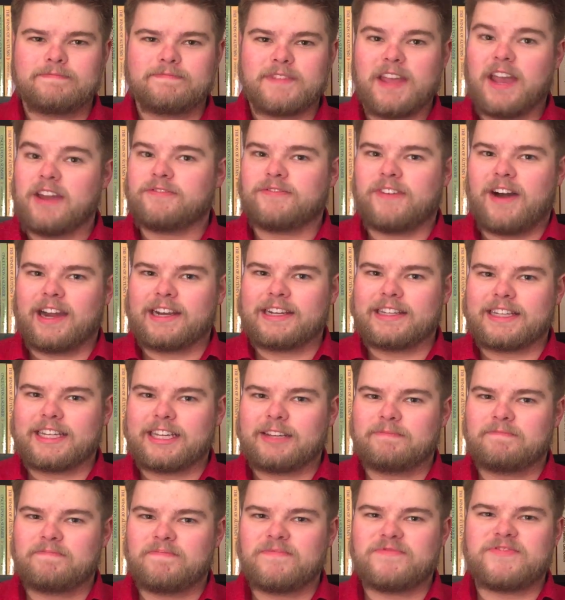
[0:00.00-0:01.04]
And
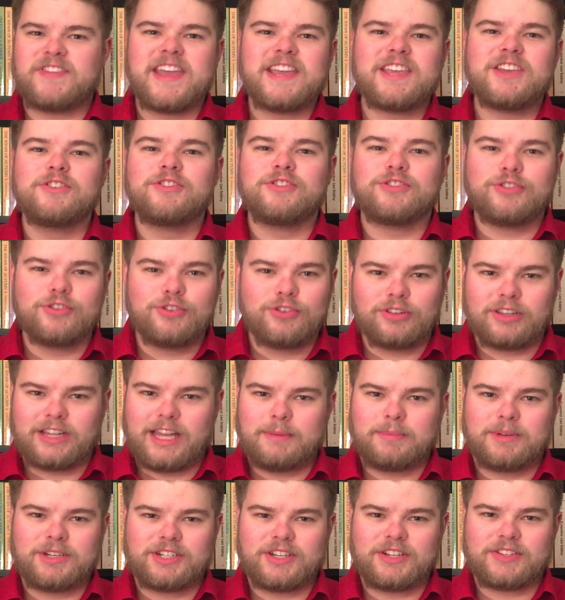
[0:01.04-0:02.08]
finally, thank you to Google
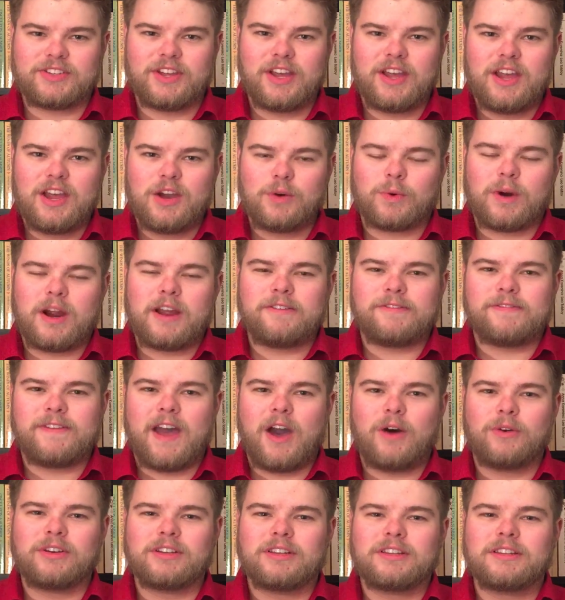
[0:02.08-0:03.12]
Images, where I
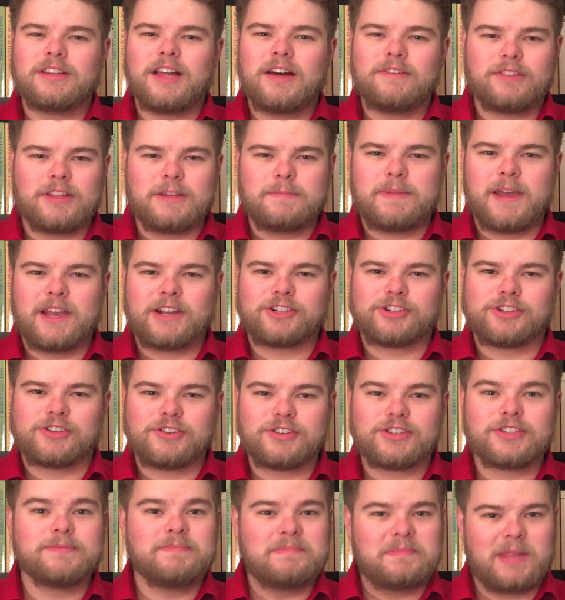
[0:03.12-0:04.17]
found lovely
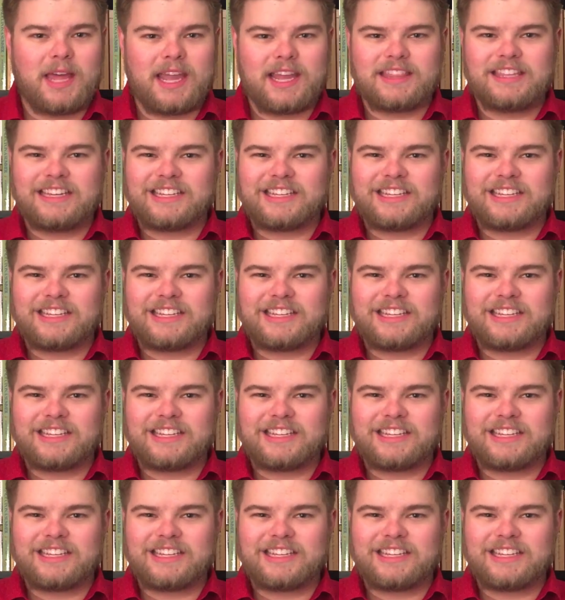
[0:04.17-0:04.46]
pictures like